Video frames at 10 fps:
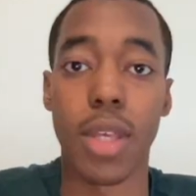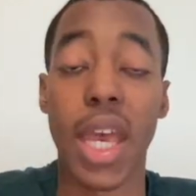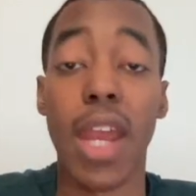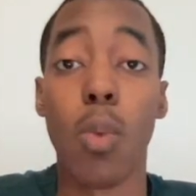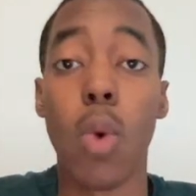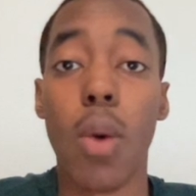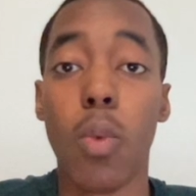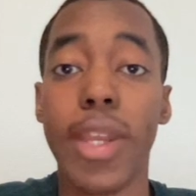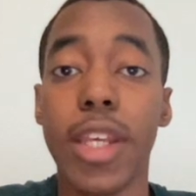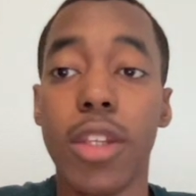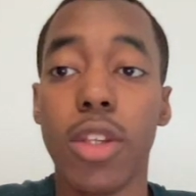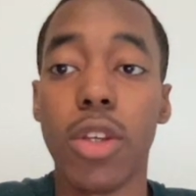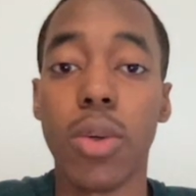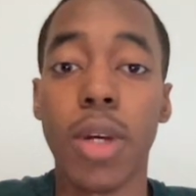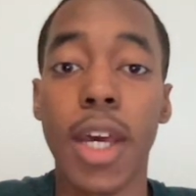And what we need to
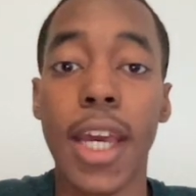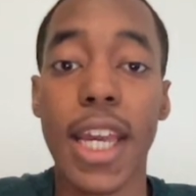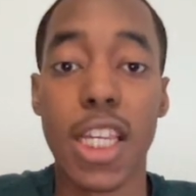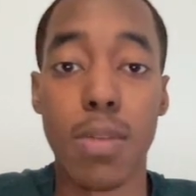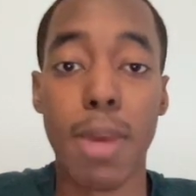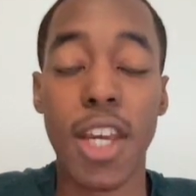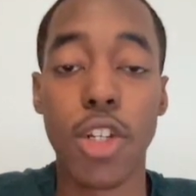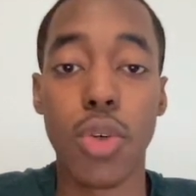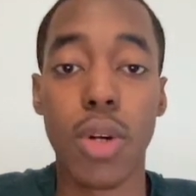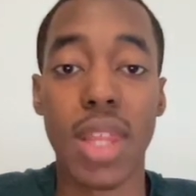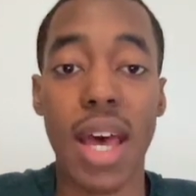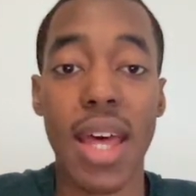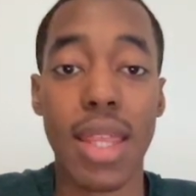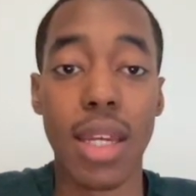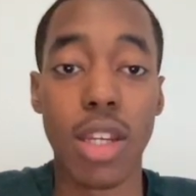do is make sure that
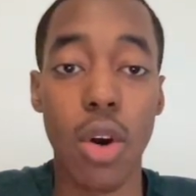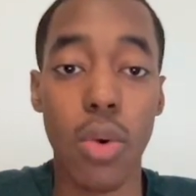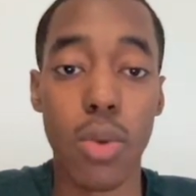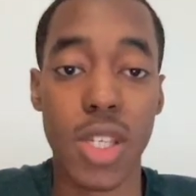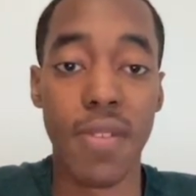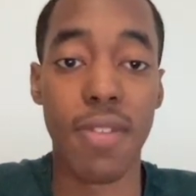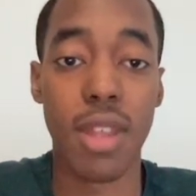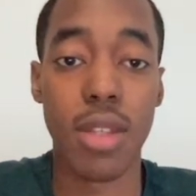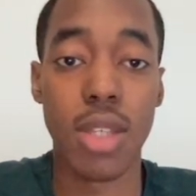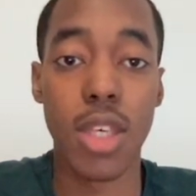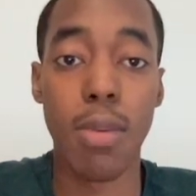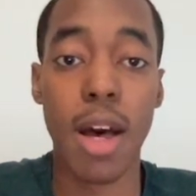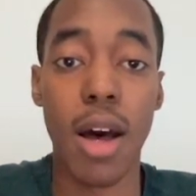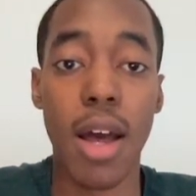they don't receive this email